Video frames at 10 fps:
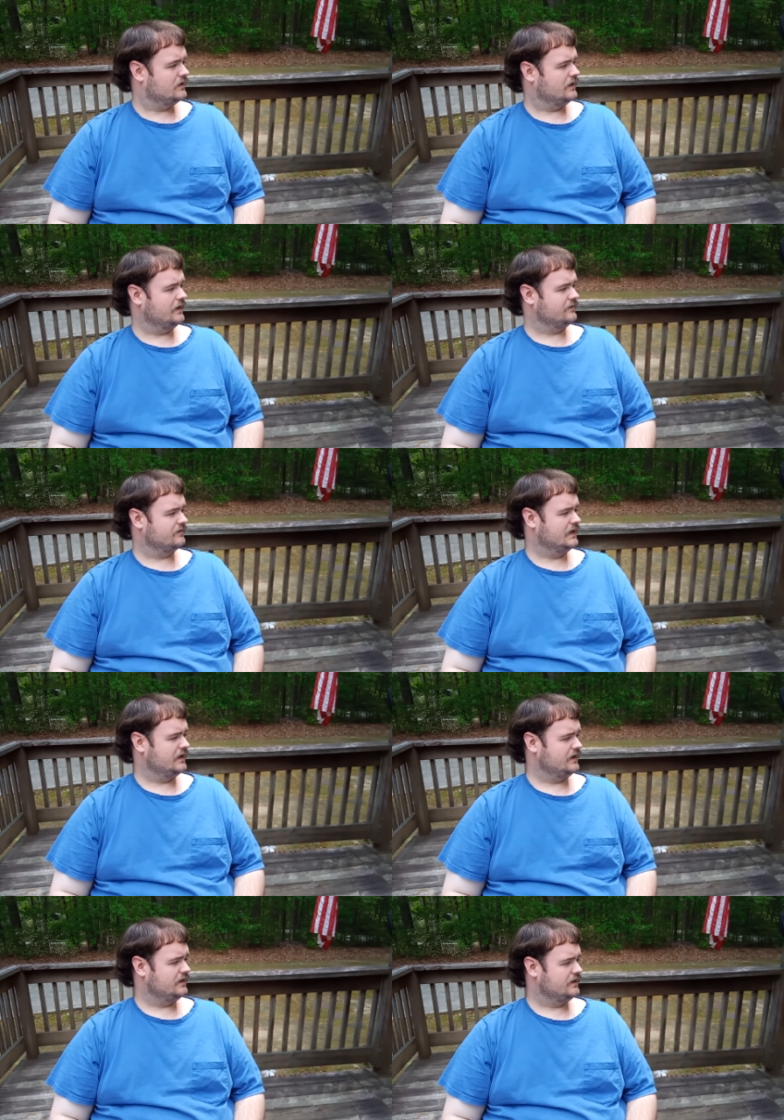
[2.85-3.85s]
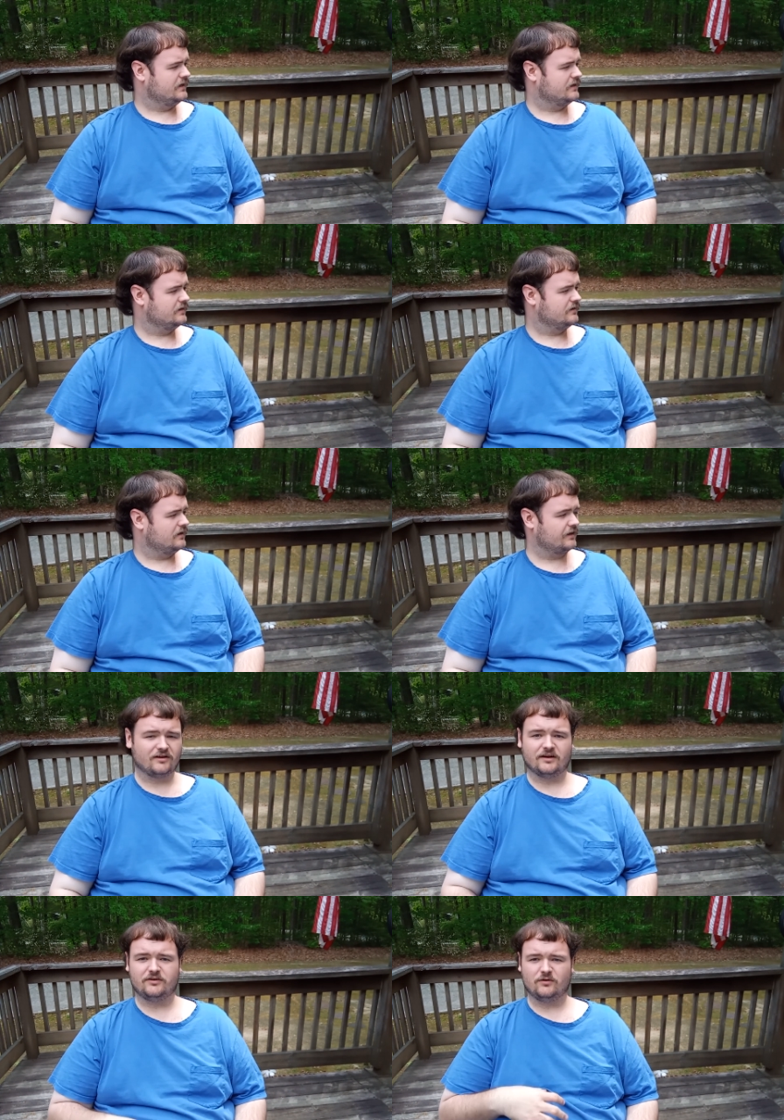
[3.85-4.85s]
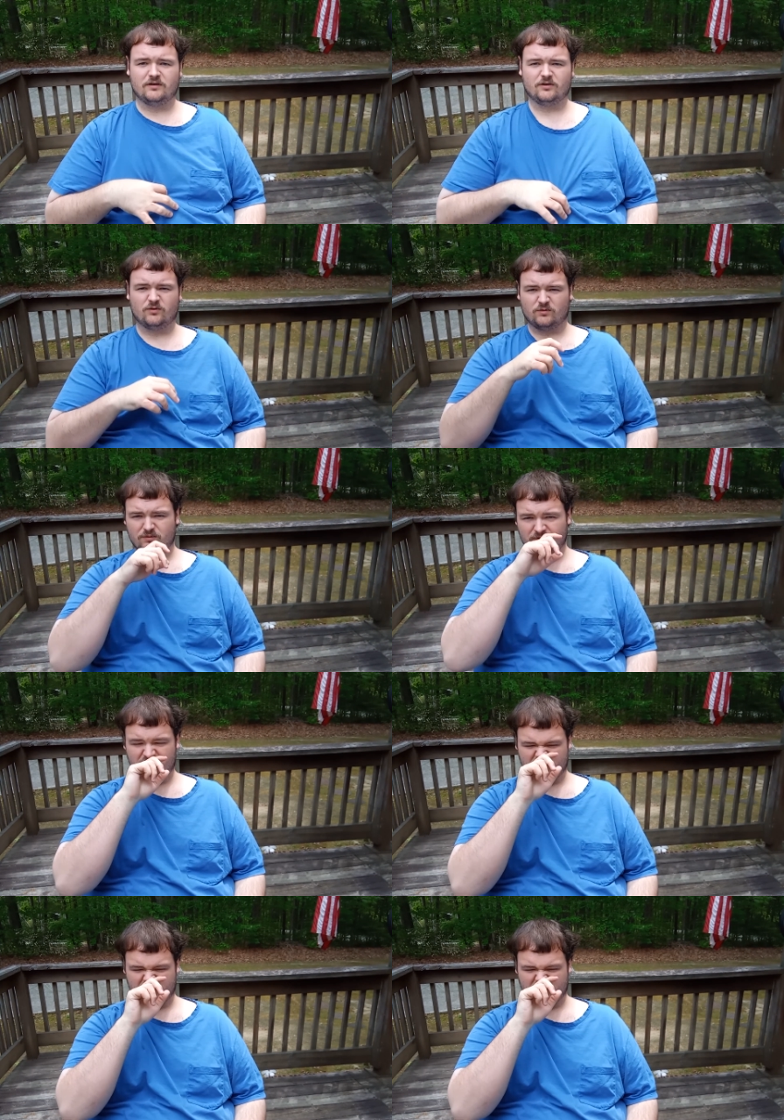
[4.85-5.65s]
And today, I thought I'd do a little